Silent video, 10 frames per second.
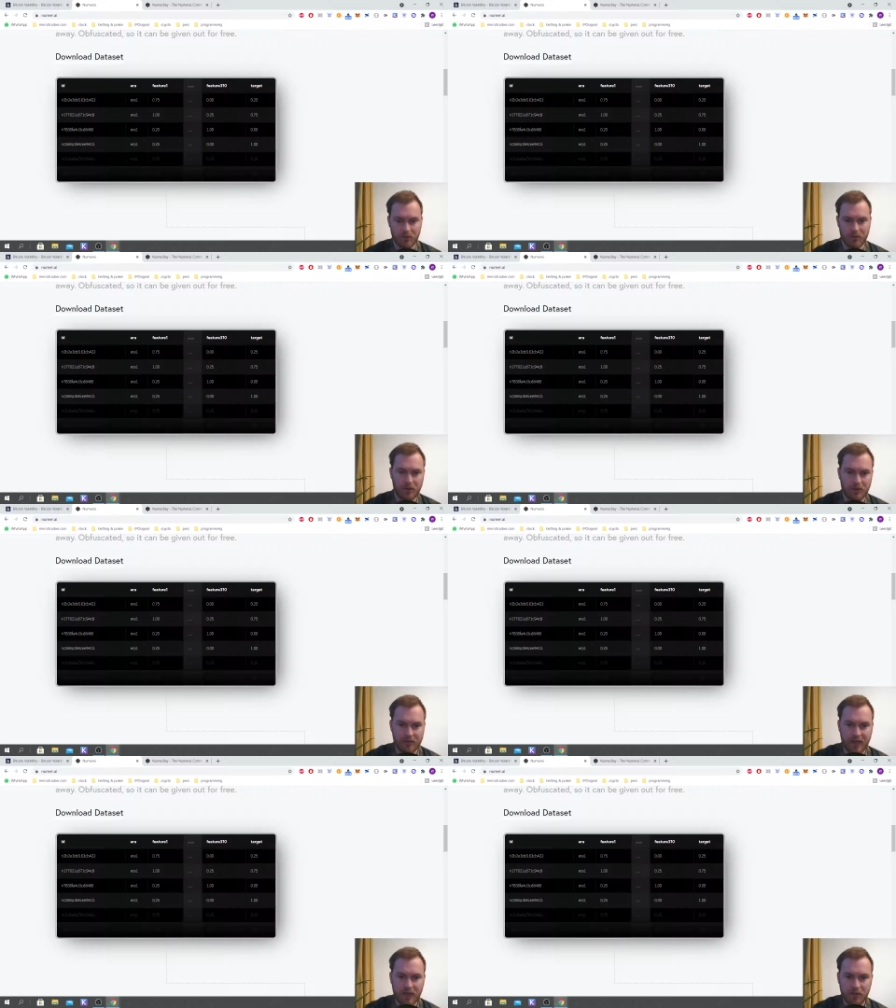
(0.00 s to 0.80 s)

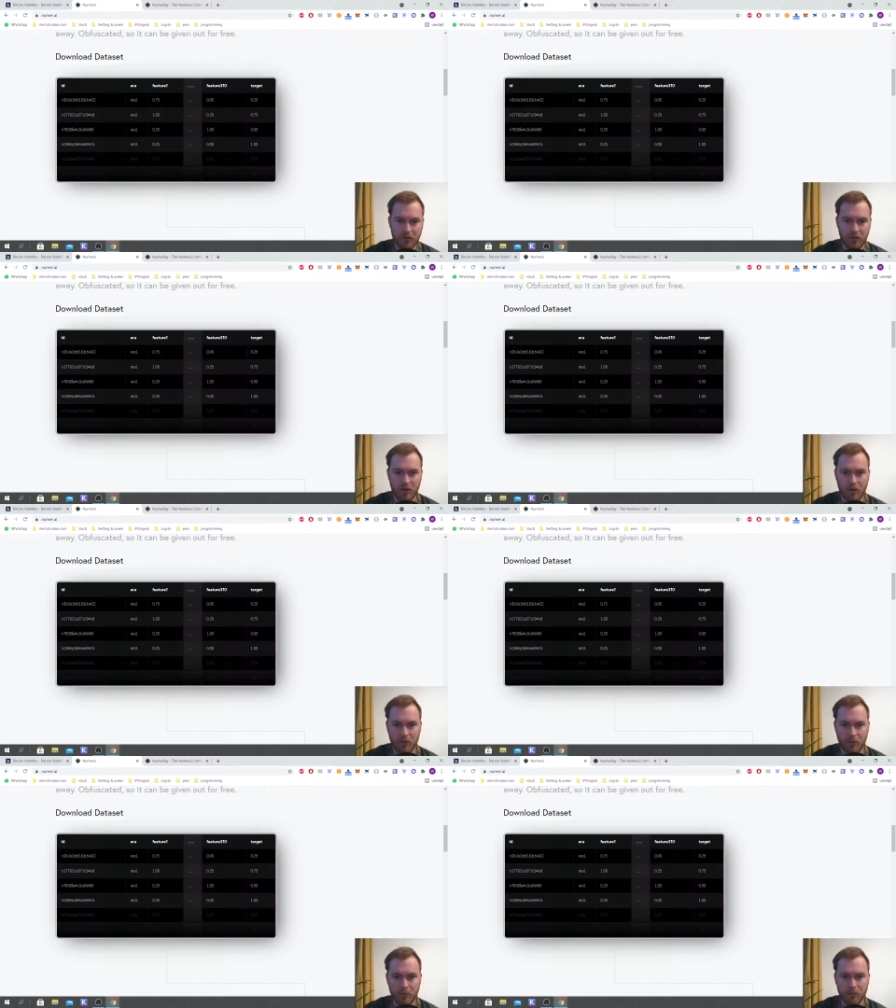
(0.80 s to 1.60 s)
they
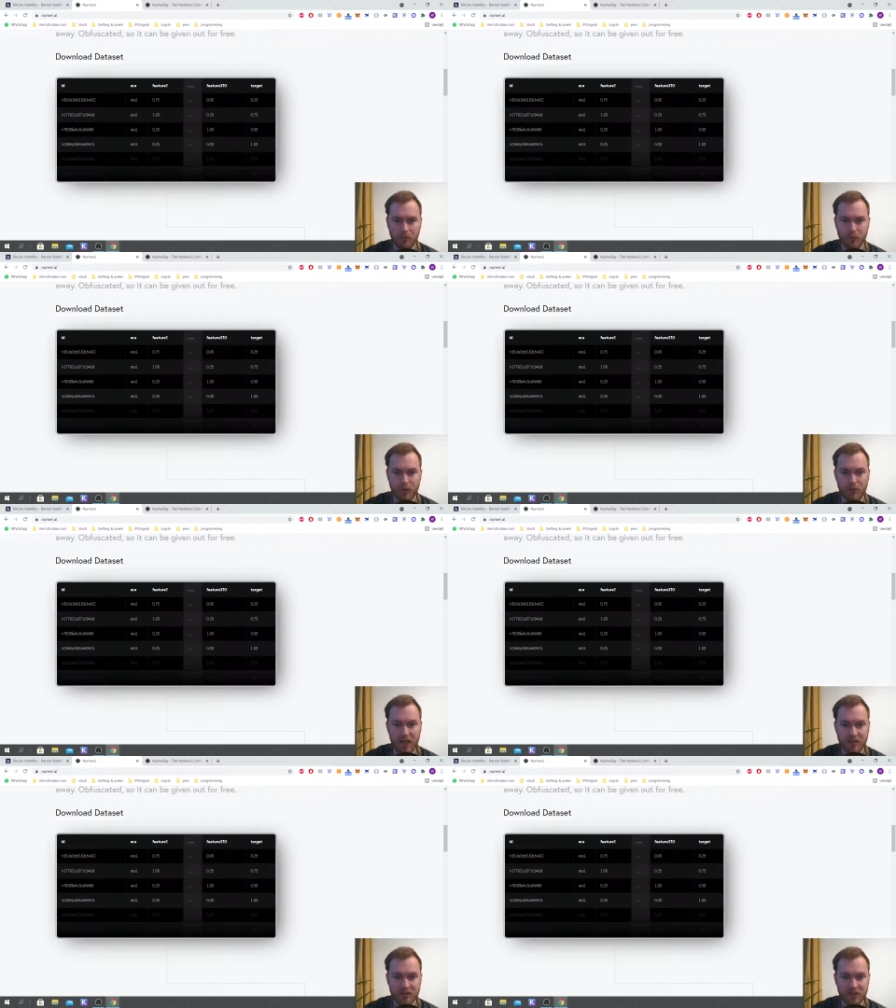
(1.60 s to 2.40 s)

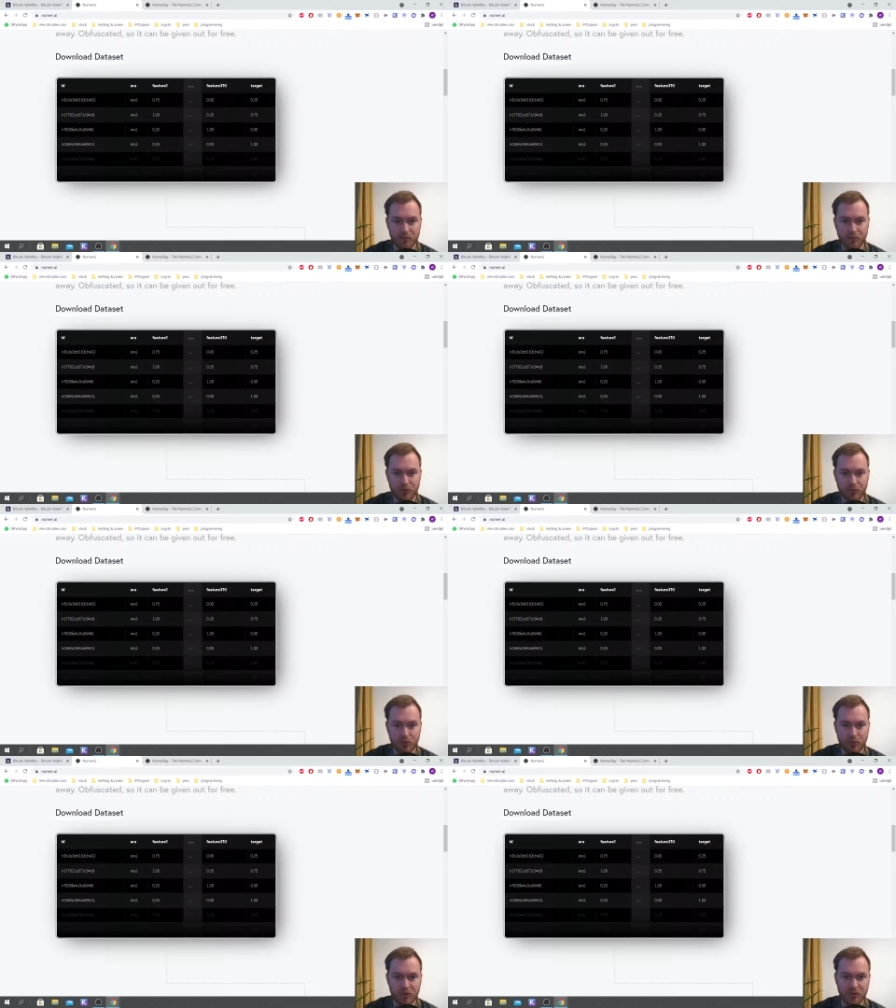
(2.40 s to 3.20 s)
normalized it
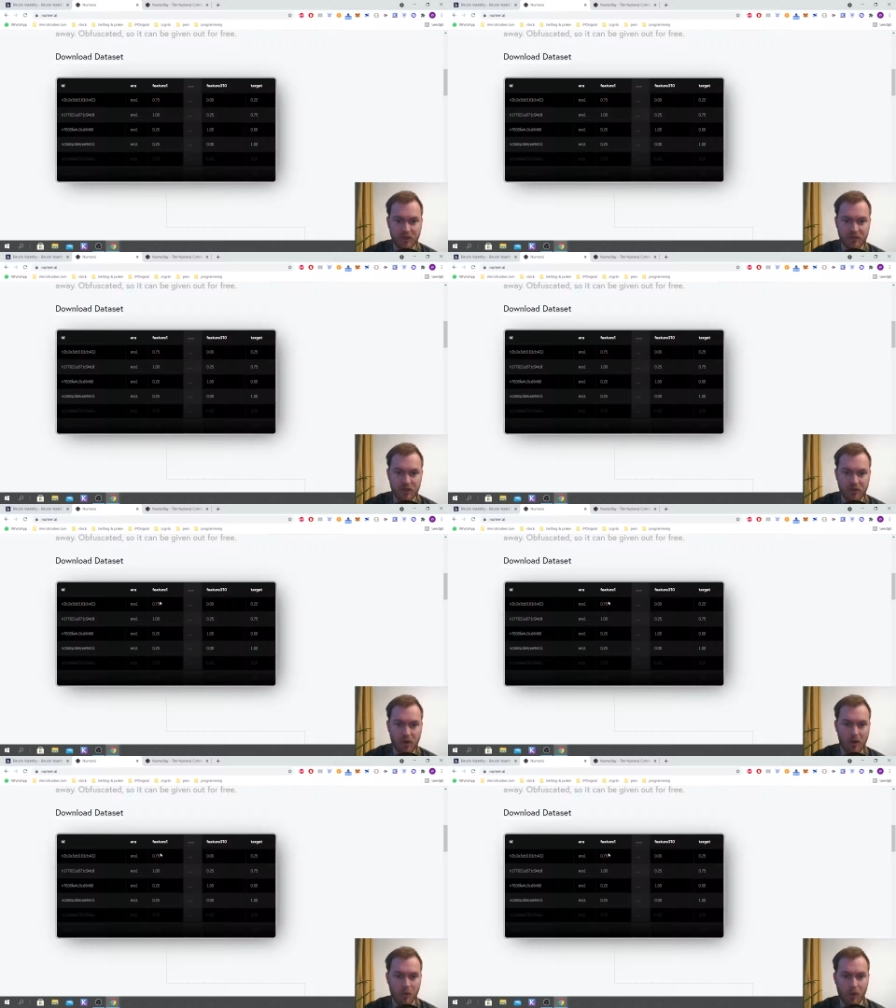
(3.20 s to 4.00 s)
to between 0
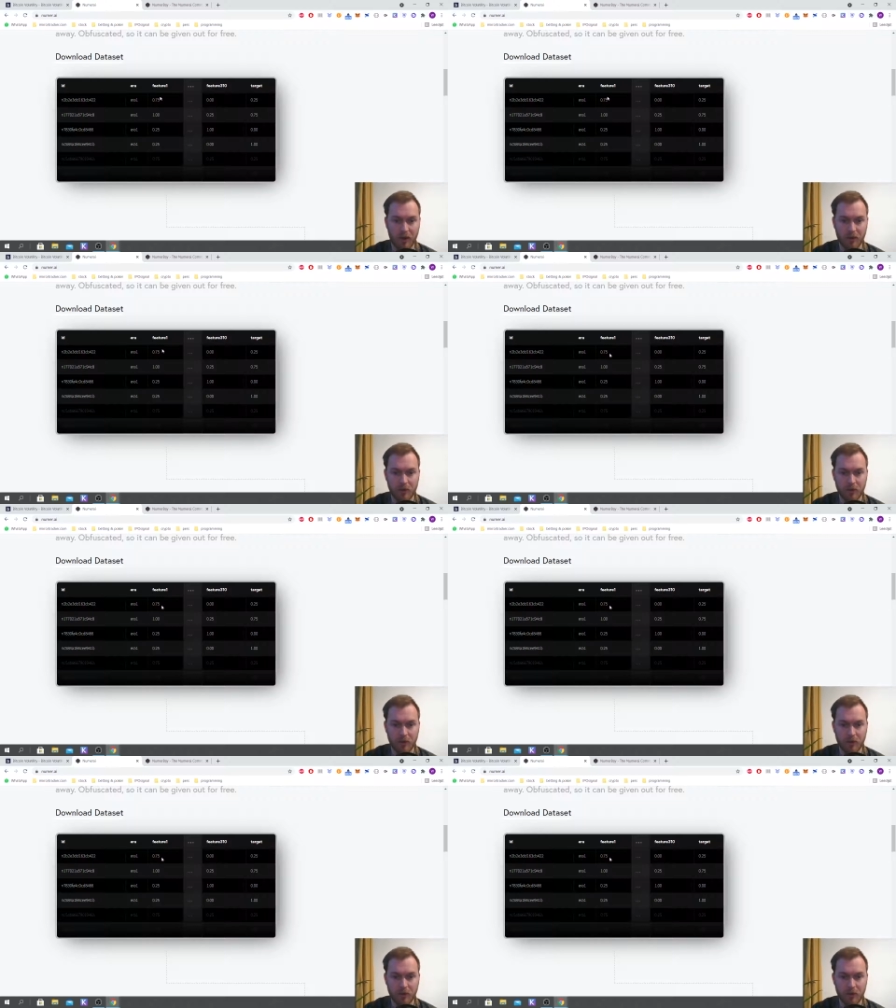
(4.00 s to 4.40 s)
and 1.